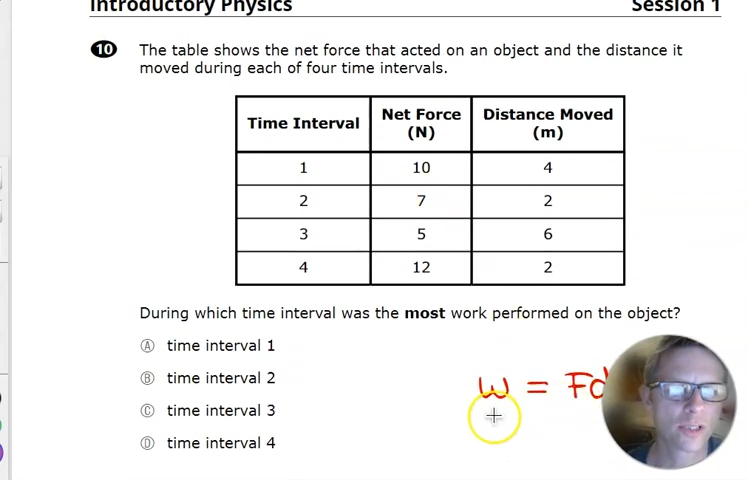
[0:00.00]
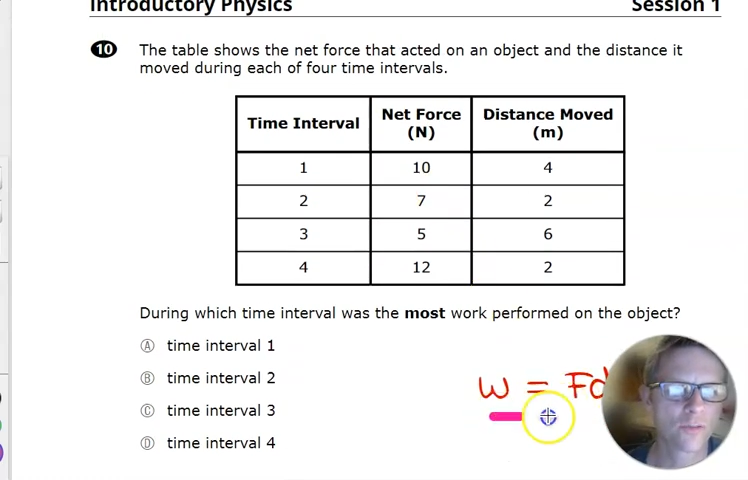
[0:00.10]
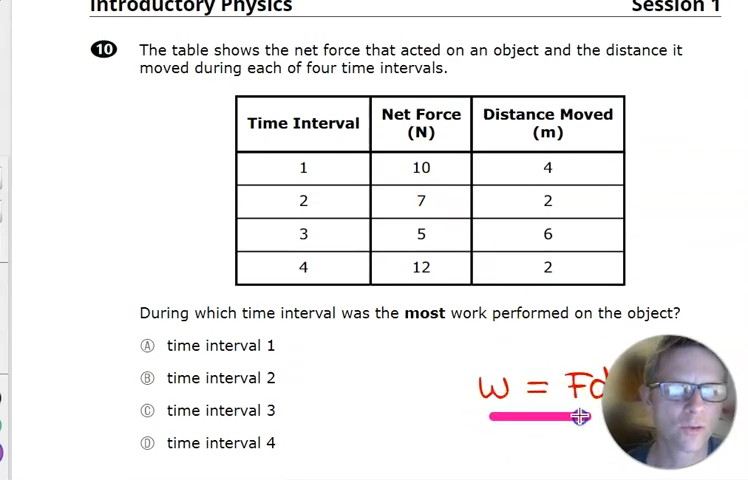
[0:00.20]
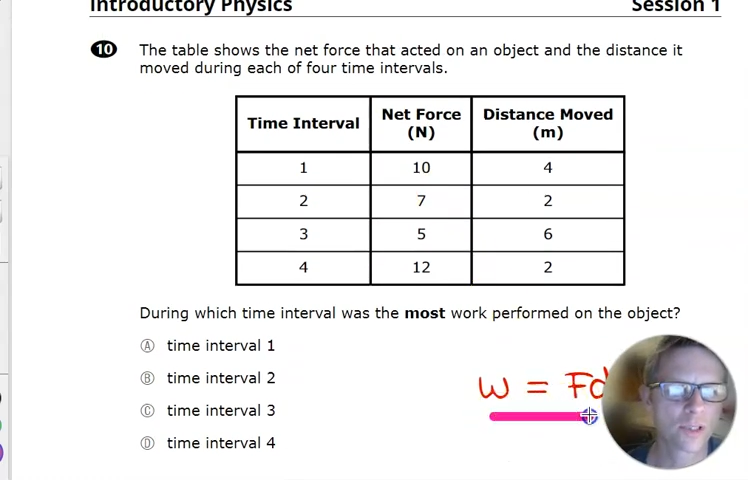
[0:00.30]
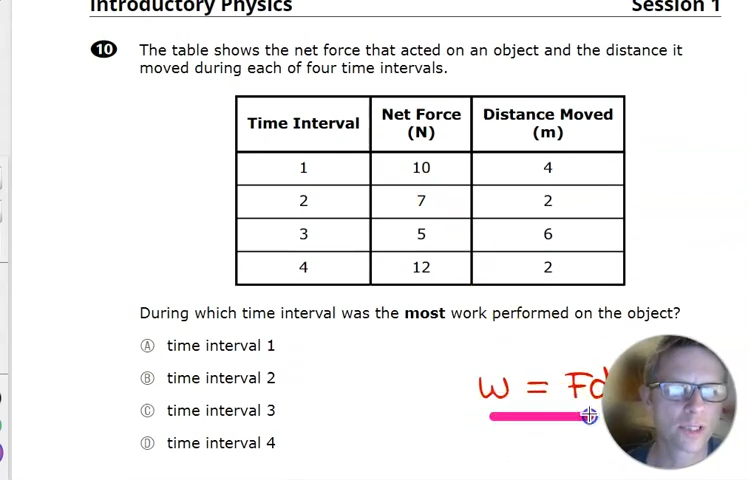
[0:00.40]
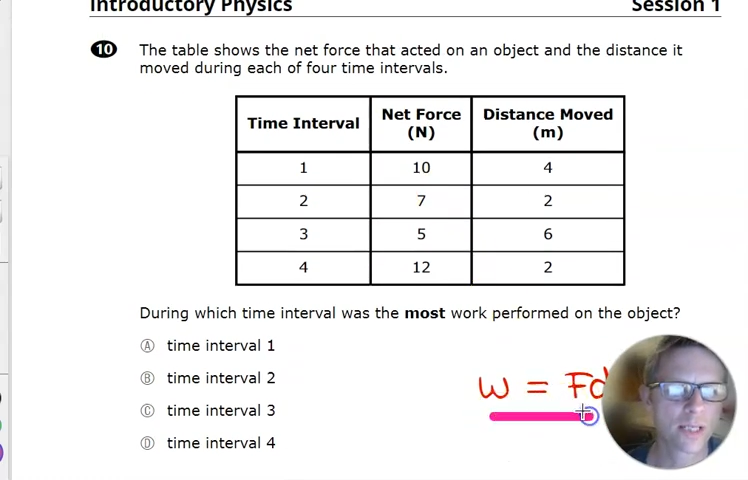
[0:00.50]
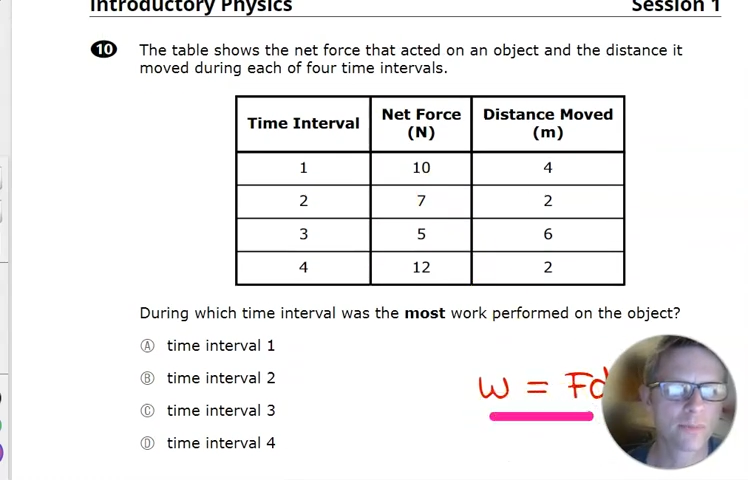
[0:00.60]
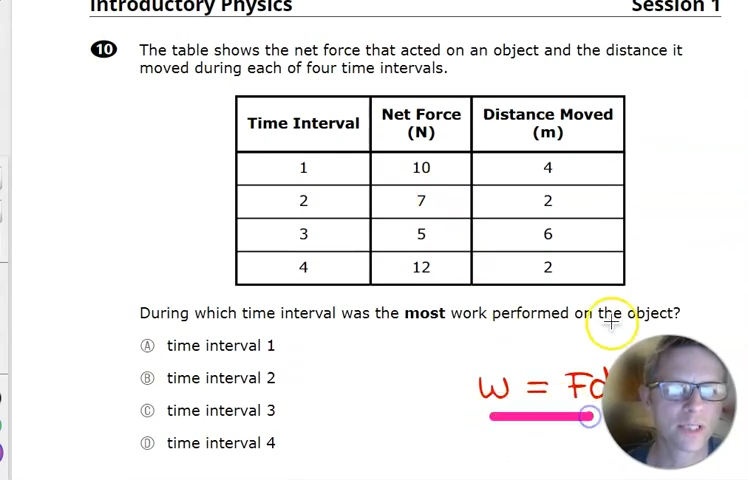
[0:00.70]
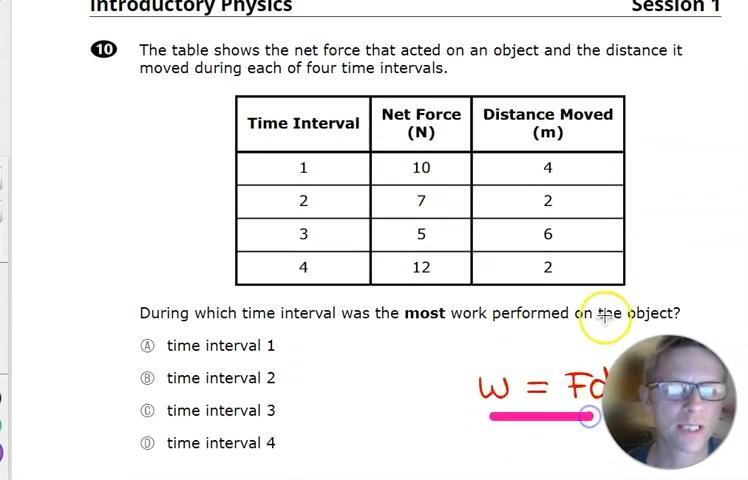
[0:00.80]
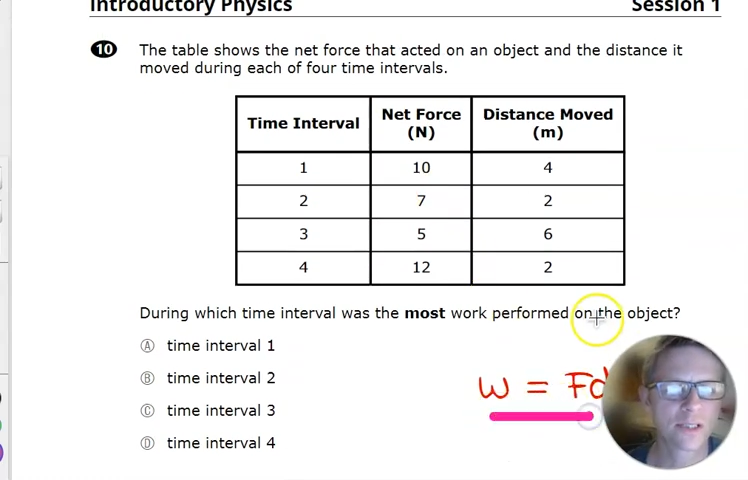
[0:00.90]
as force
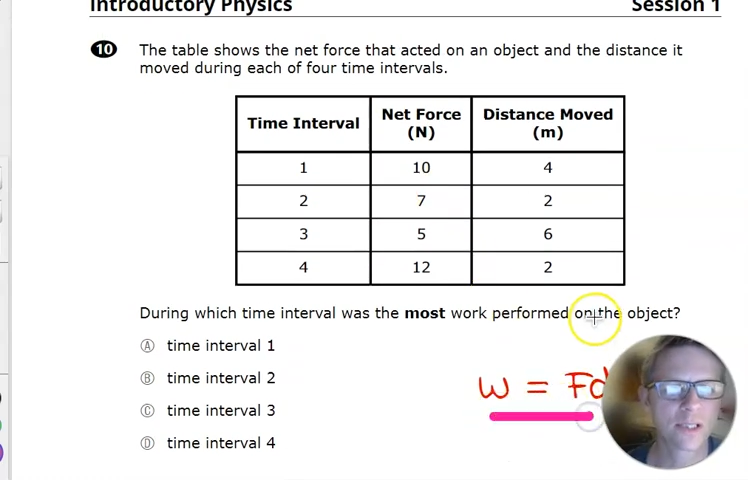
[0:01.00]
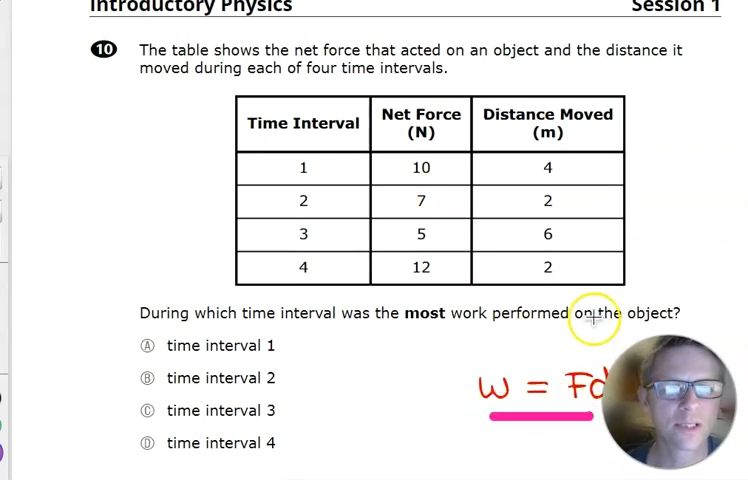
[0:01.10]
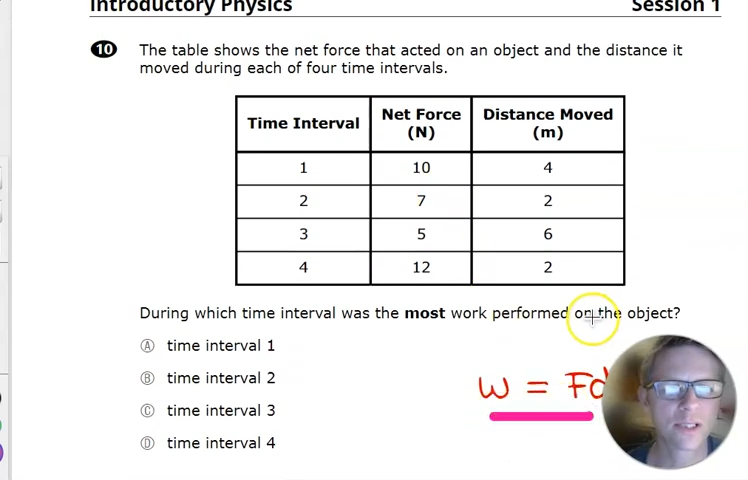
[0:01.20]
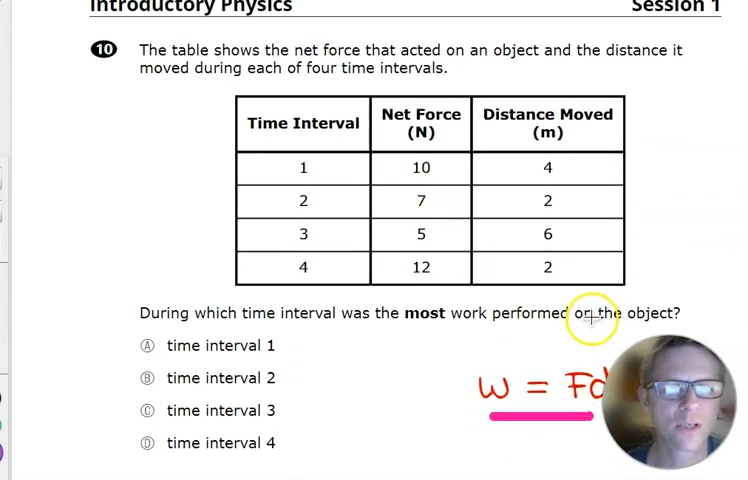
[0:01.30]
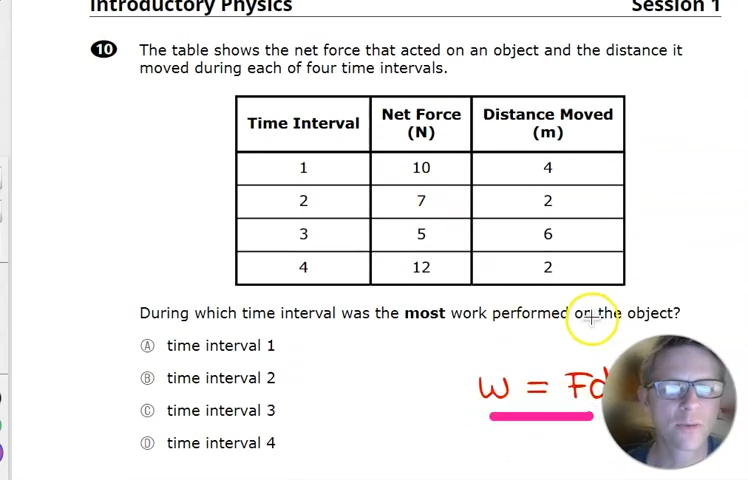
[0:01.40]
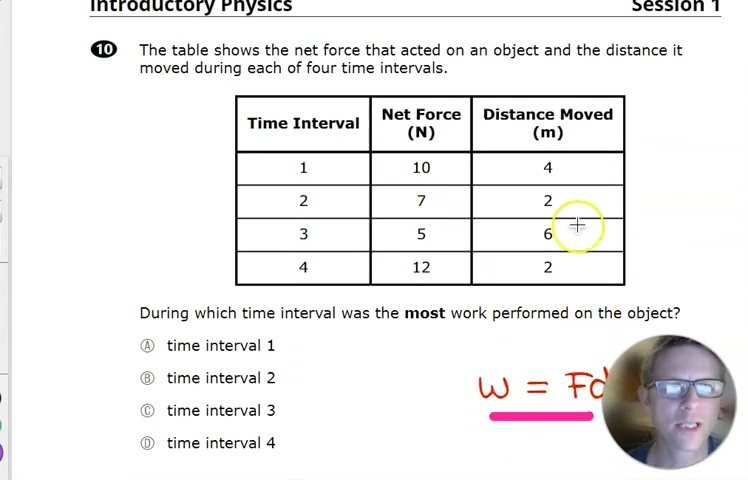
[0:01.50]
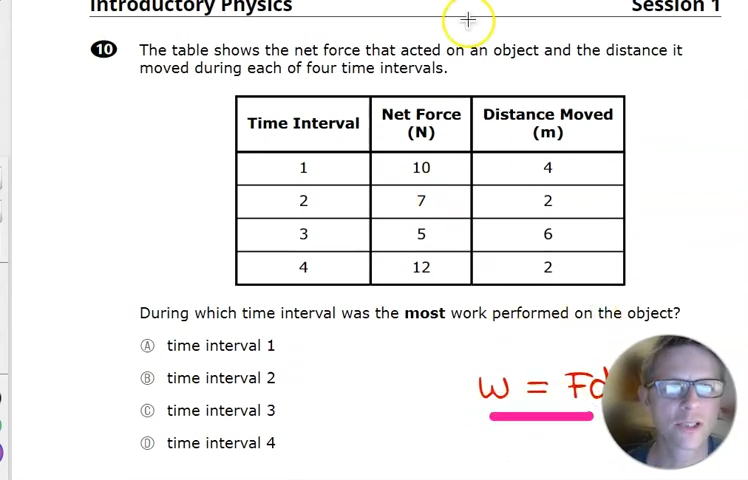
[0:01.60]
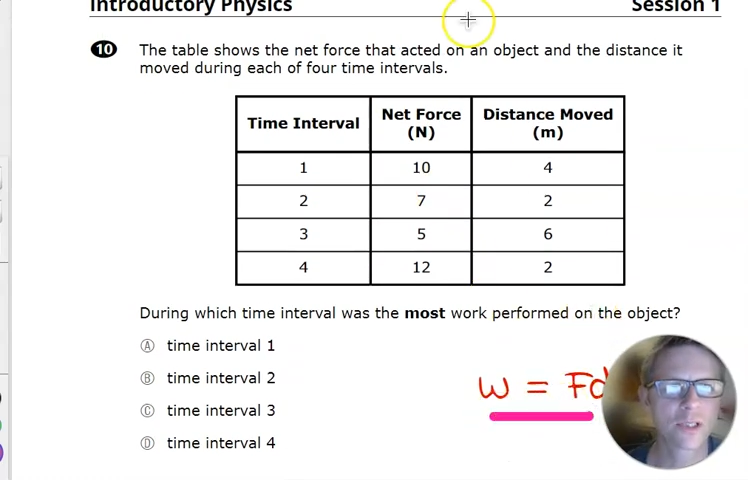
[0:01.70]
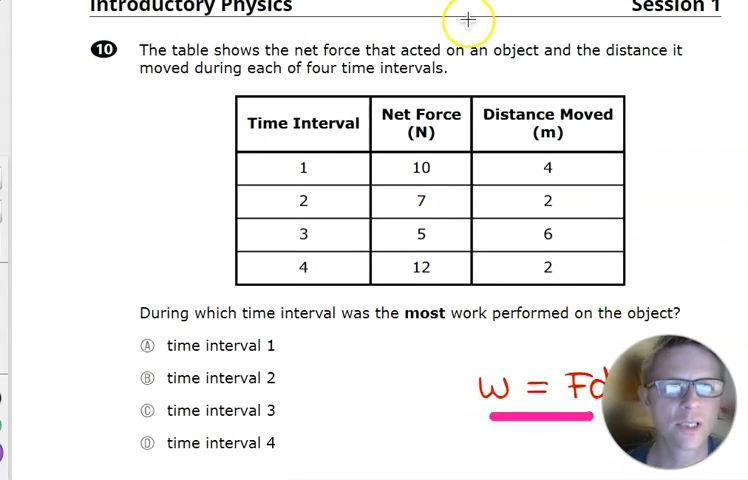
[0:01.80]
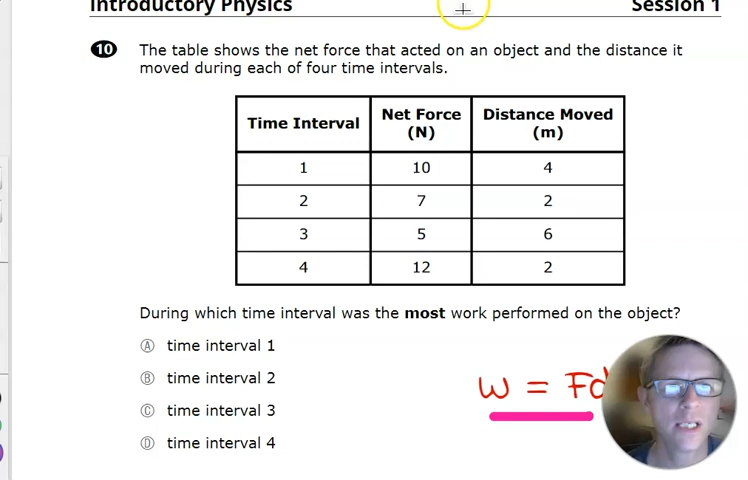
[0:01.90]
times distance
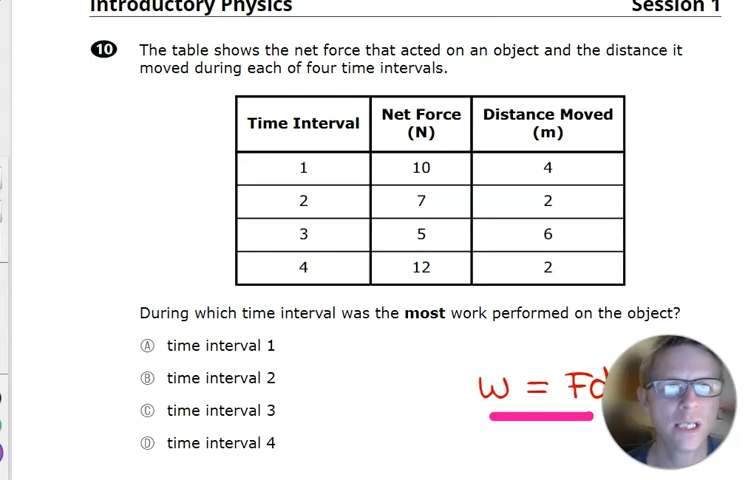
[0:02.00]
equation.